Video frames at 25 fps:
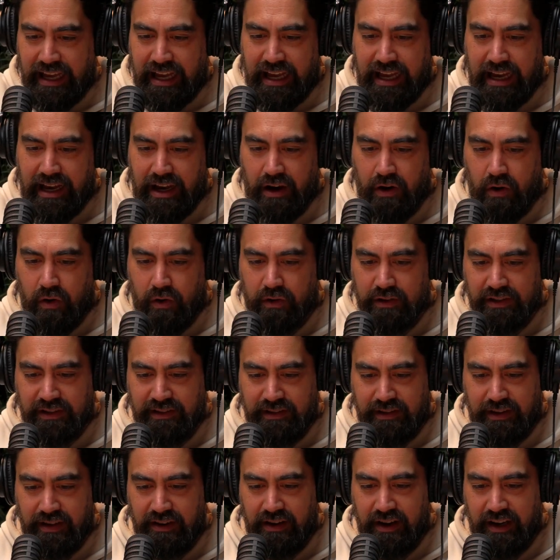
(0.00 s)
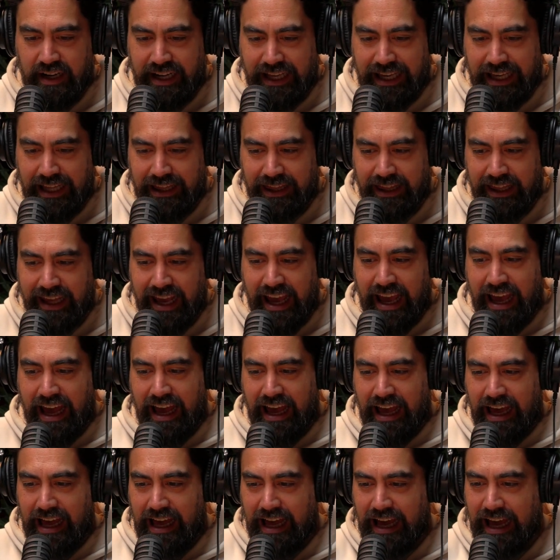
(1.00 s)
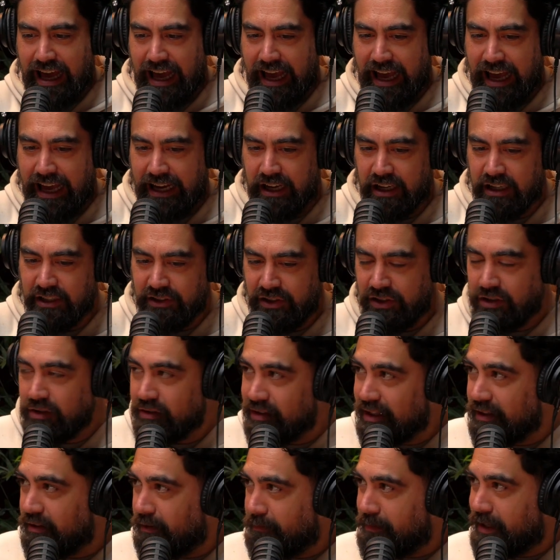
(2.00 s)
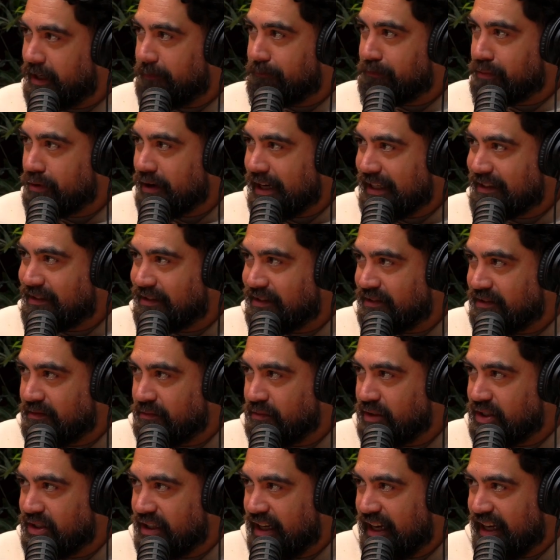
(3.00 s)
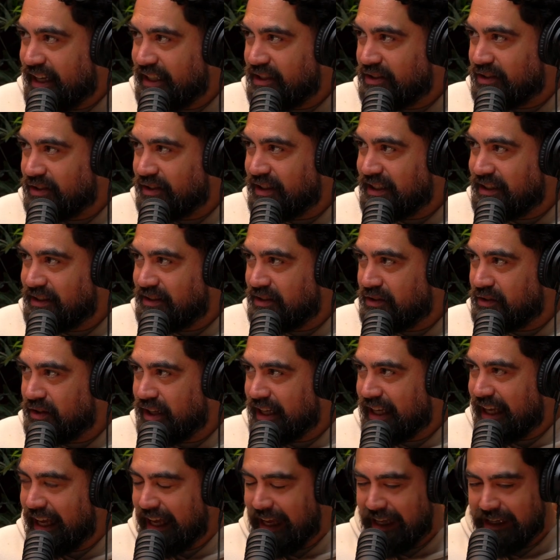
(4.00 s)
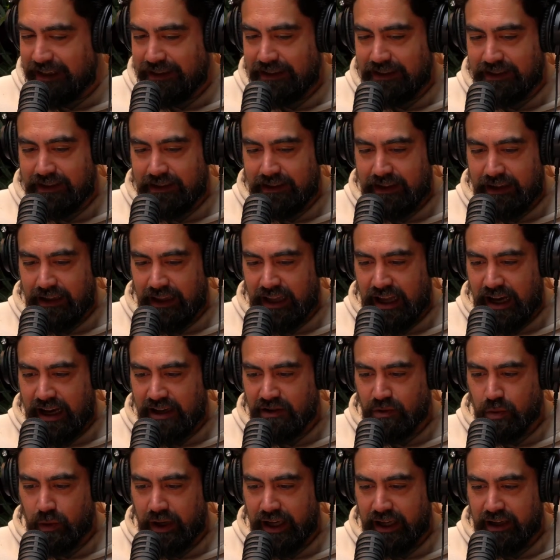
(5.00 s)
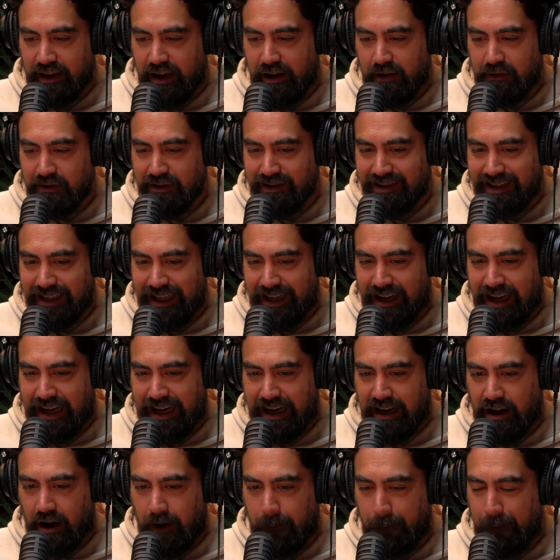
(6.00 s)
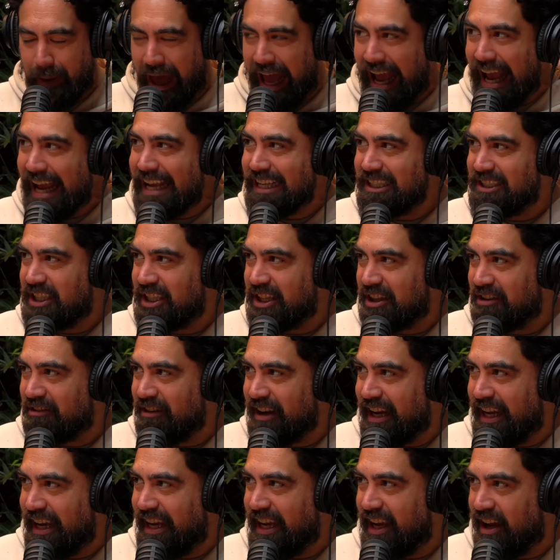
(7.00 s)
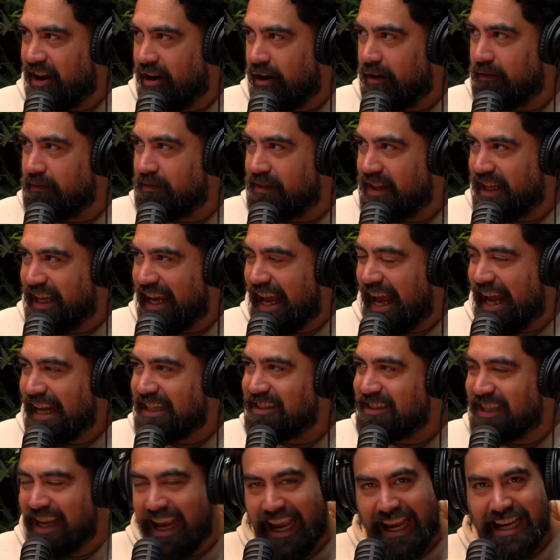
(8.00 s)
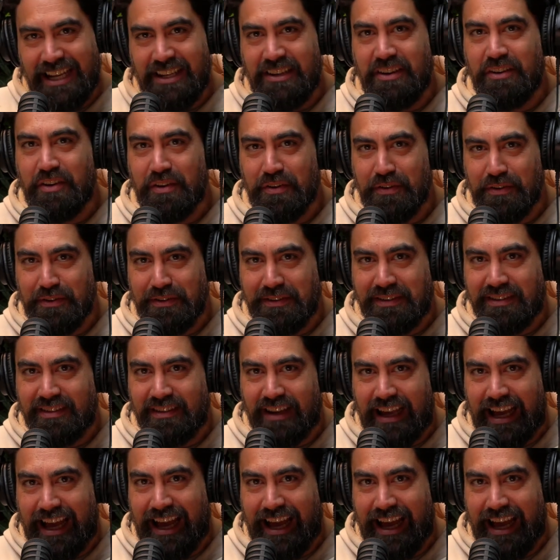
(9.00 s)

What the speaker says: August 30th. And I got to do a little bit of press, which I enjoyed doing. And last week I was on page 3 of the NT News.